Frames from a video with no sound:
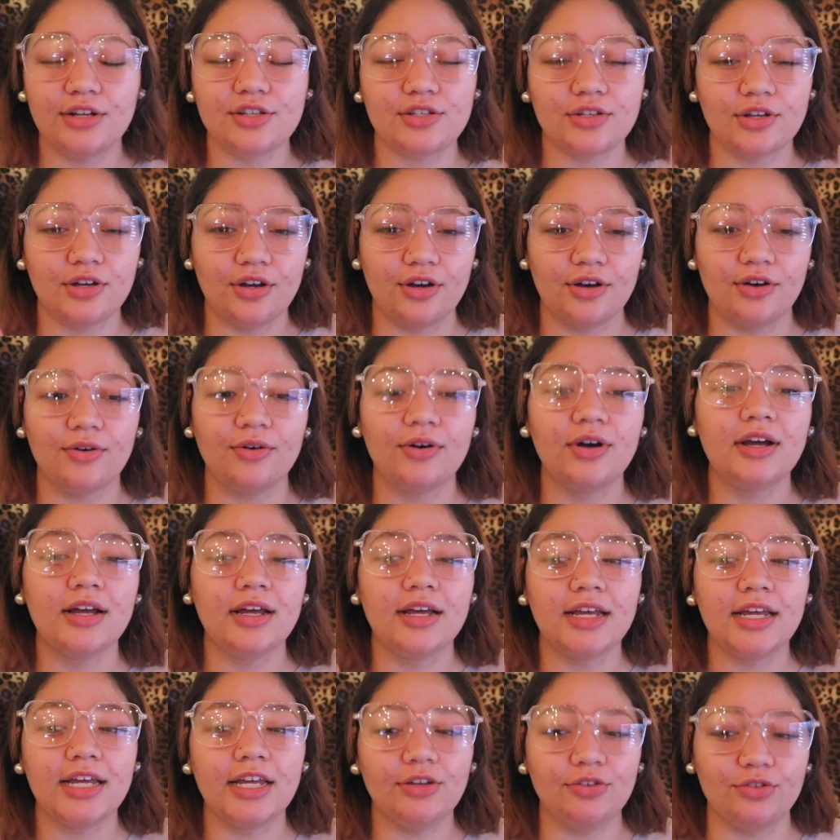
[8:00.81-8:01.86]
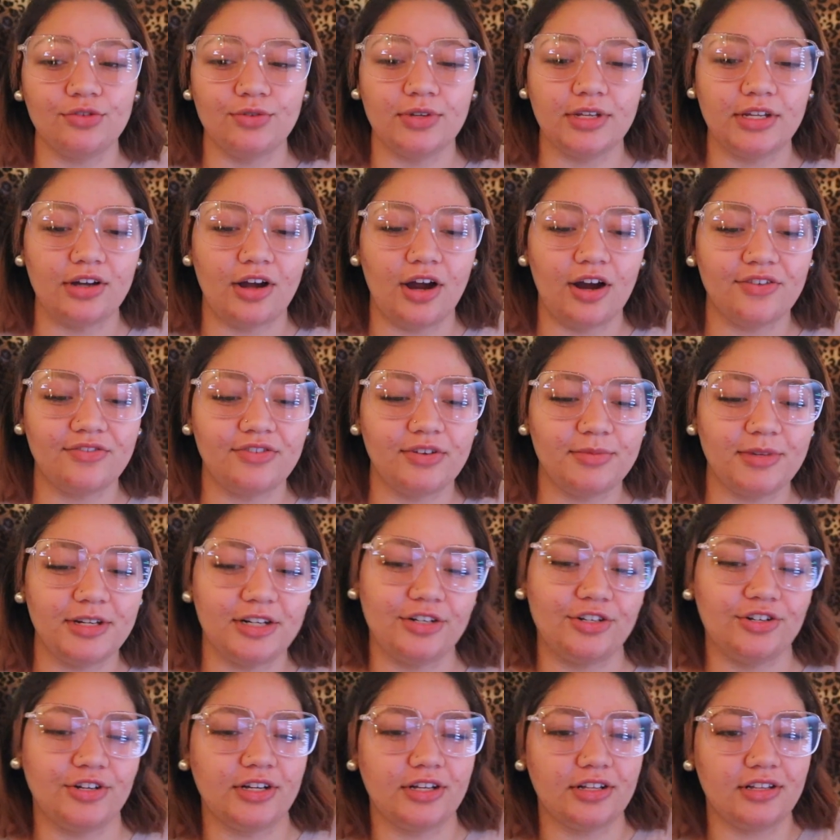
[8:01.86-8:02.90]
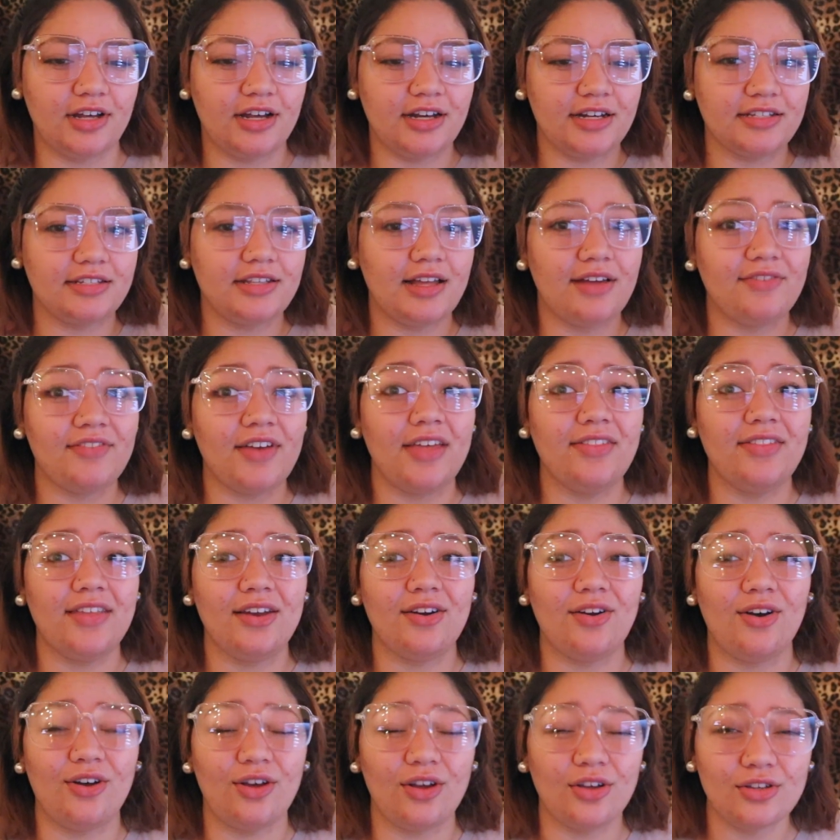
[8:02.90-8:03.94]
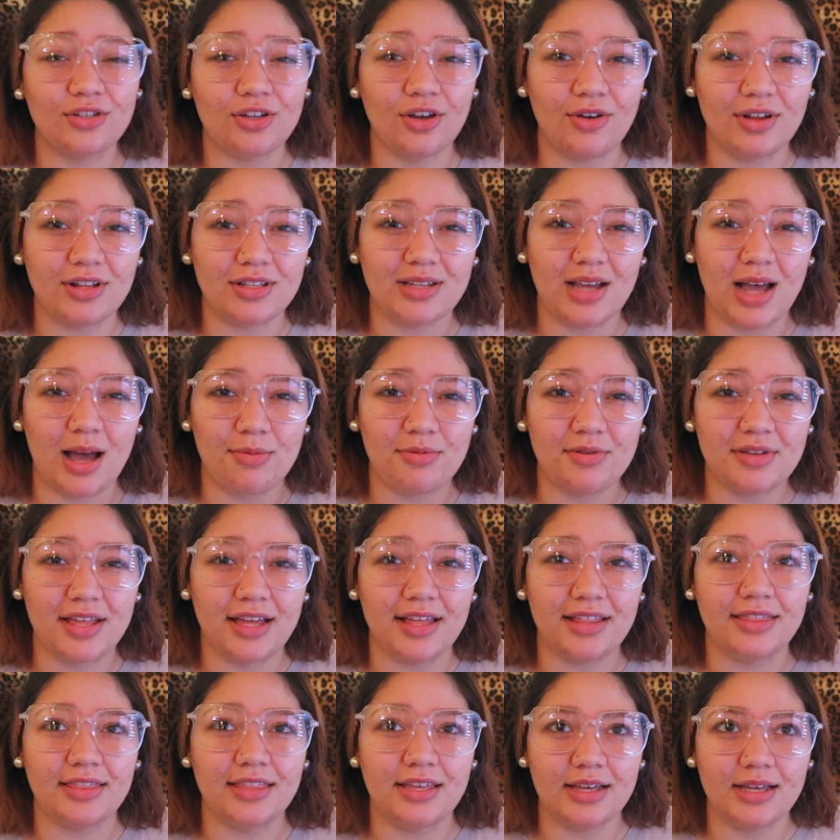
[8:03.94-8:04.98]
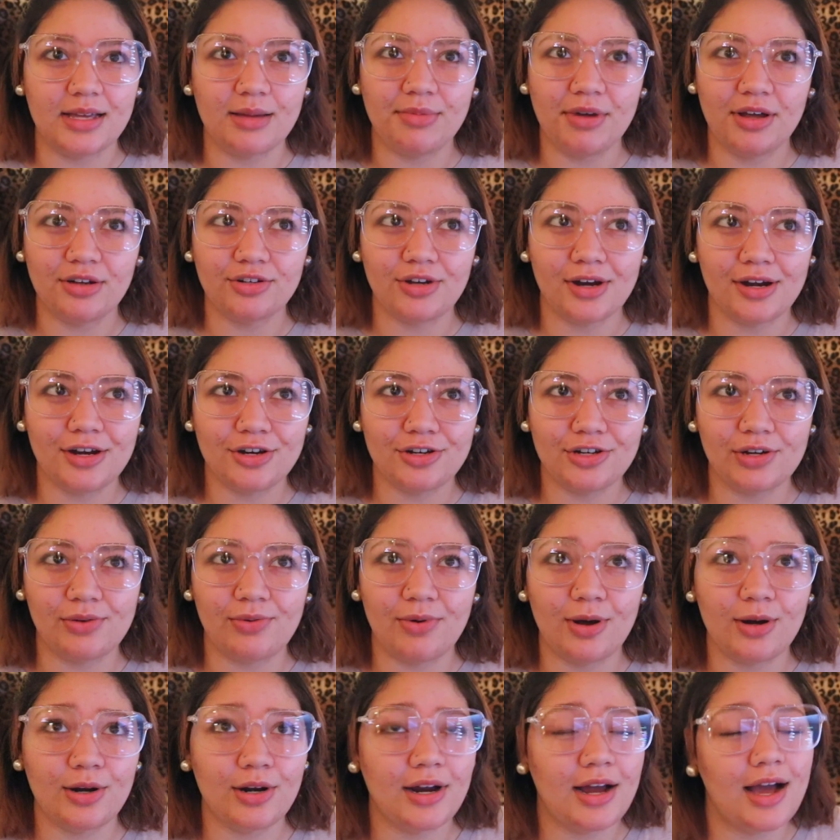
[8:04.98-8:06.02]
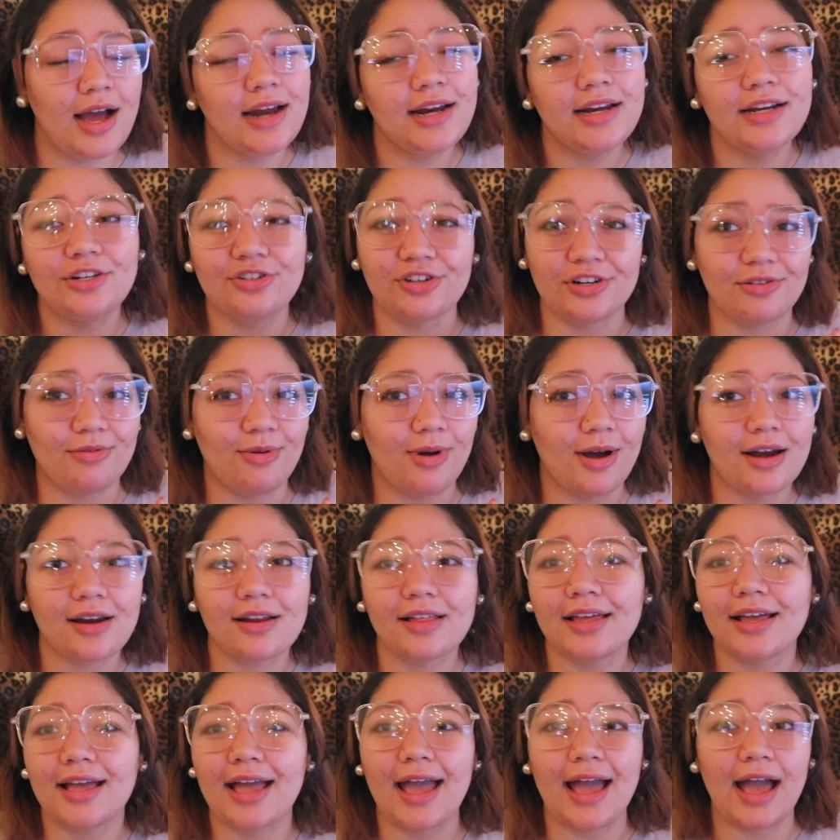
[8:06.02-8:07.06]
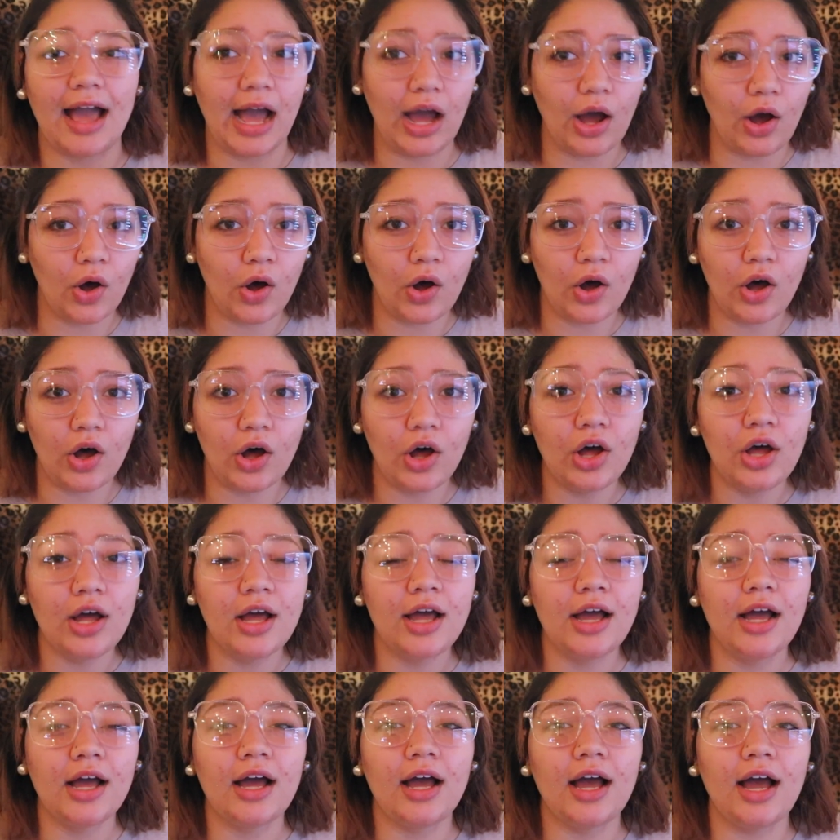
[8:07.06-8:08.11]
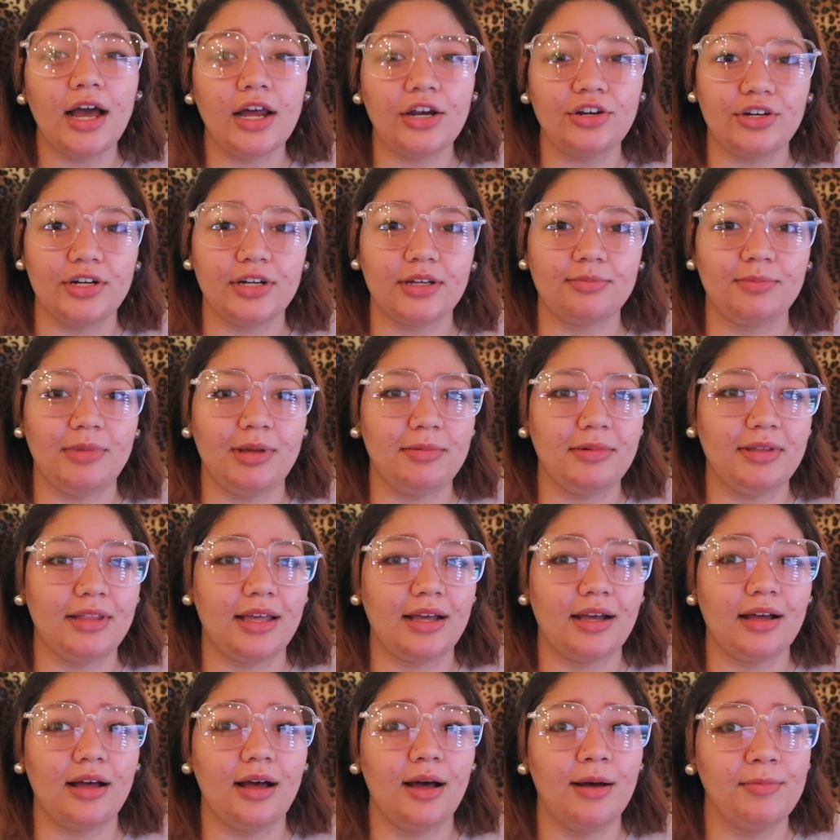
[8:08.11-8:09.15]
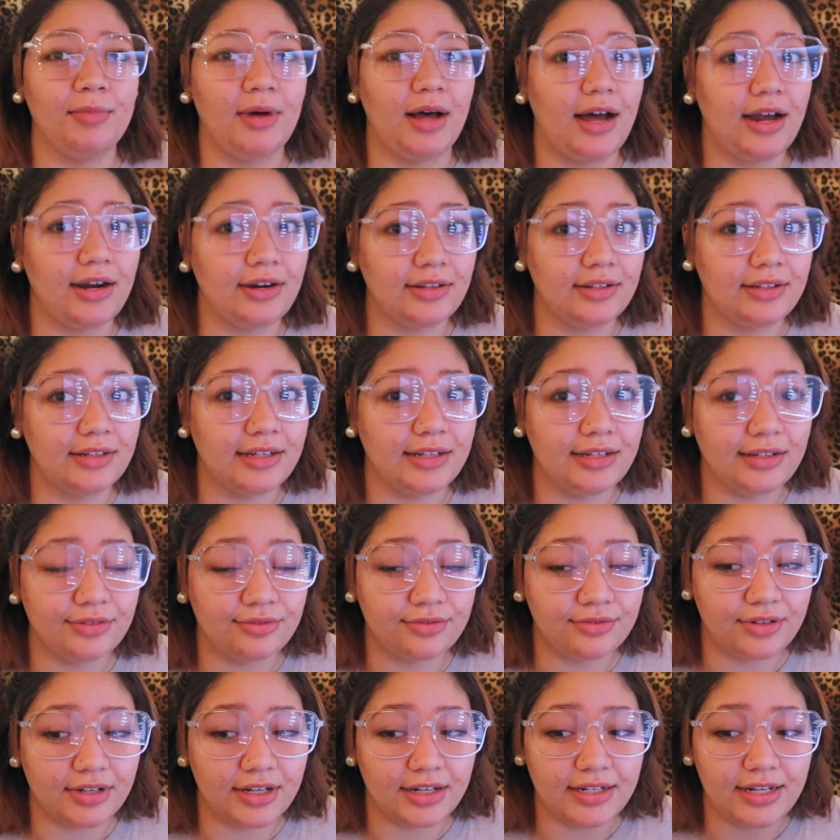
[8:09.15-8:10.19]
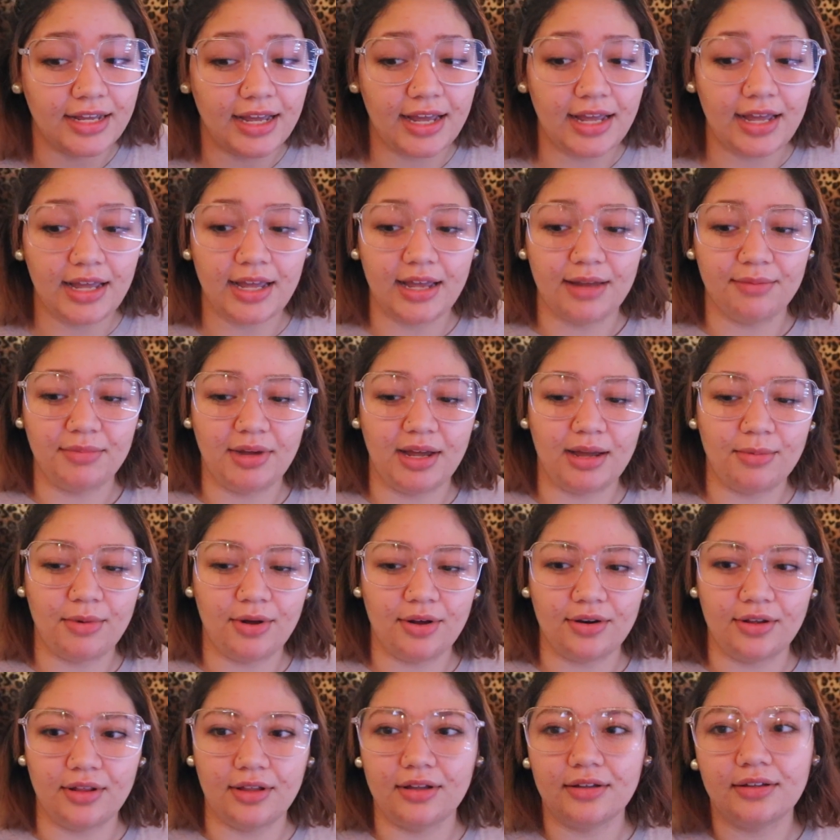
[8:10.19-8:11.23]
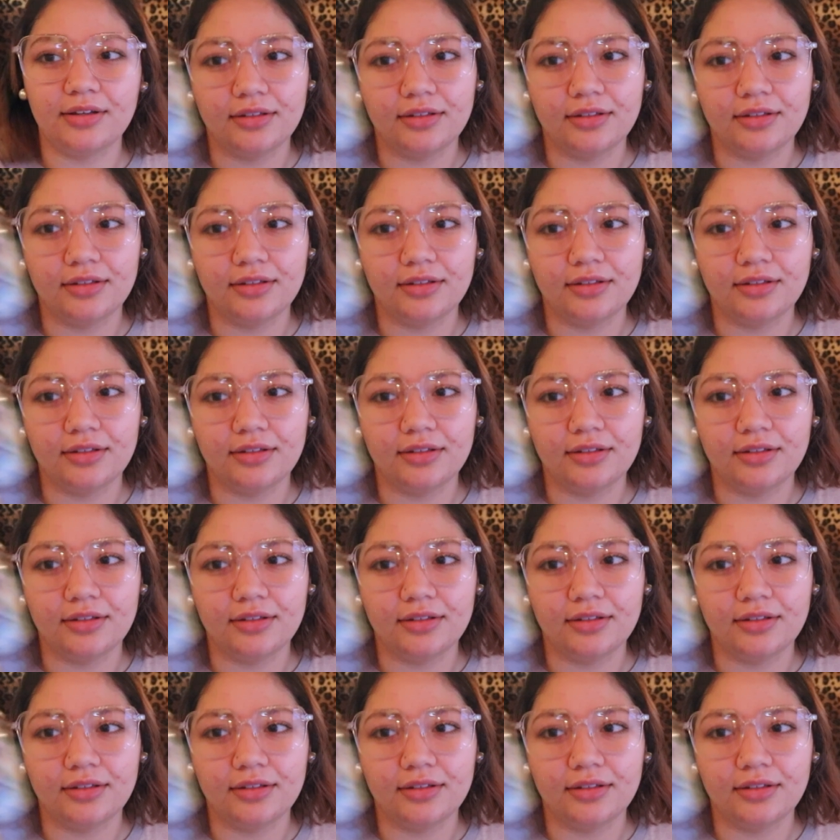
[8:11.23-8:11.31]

so it was really hard for me to drink a lot of stuff. And then also on top of that, think about trying to drink water. I didn't drink water like at all. I drank maybe like a bottle if a day, and by a bottle